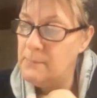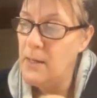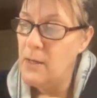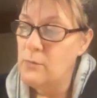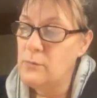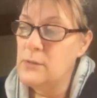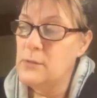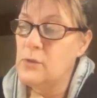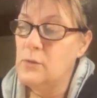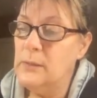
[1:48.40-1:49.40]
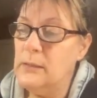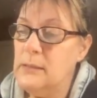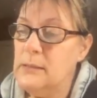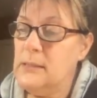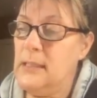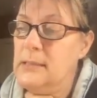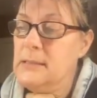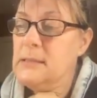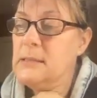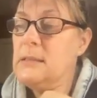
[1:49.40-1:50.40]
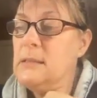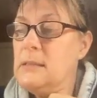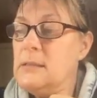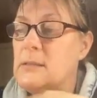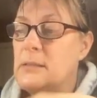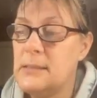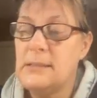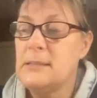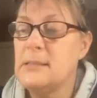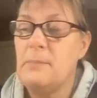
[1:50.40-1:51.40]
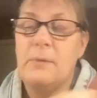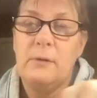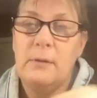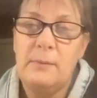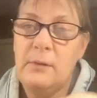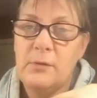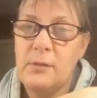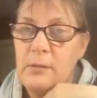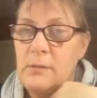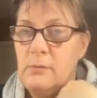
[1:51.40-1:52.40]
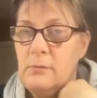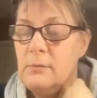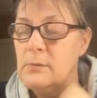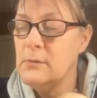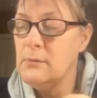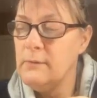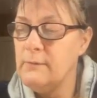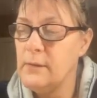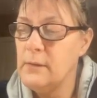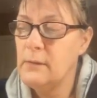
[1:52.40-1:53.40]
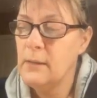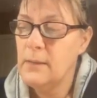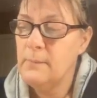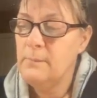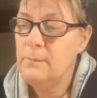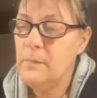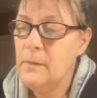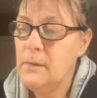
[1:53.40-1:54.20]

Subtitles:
bound tubulin tends to disassemble. I mean, those are the two different